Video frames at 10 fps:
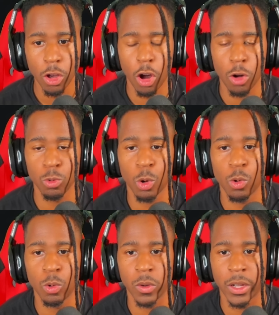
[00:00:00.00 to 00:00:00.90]
a roll.
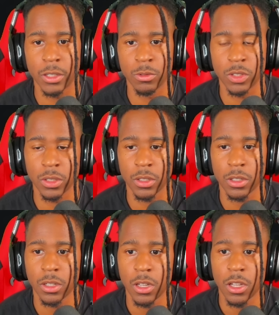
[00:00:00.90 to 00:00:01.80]
Right, it was a,
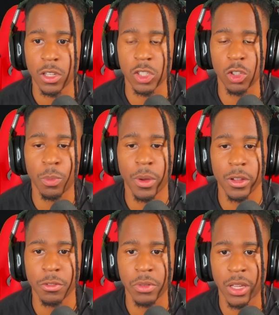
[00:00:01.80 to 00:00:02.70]
a snowball
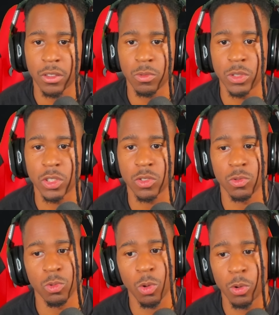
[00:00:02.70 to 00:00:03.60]
effect, which
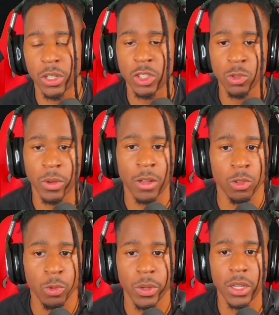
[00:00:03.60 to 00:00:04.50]
rolled into round
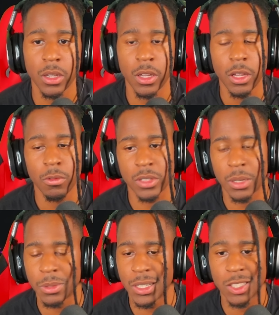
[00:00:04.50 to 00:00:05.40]
three. I was able
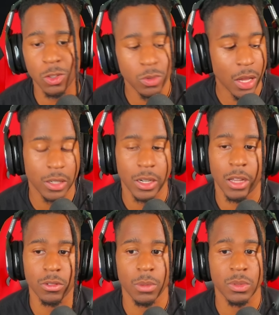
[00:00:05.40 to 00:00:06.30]
to get two
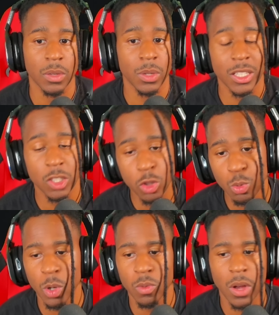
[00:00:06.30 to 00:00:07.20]
knockdowns. I was able to get two
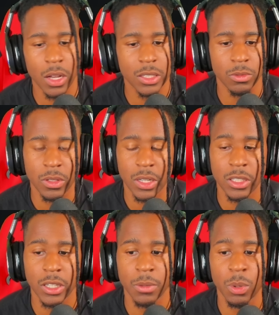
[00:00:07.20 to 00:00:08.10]
more rocks, and I was actually
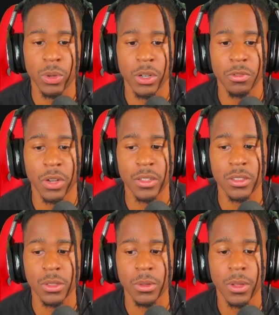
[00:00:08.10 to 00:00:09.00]
able to win the fight. So
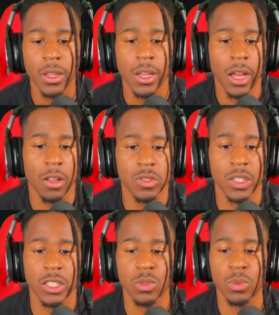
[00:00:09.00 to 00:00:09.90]
I'll take
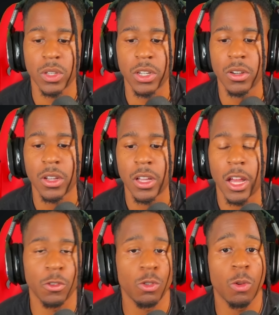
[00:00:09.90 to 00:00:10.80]
this one here. I
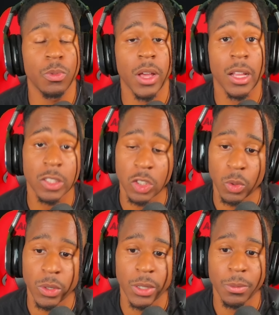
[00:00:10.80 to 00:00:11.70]
do hope you guys
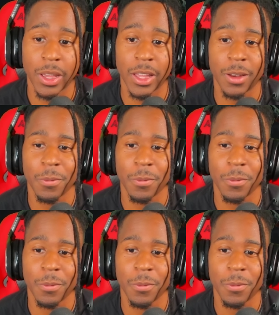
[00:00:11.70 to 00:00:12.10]
enjoyed it, man.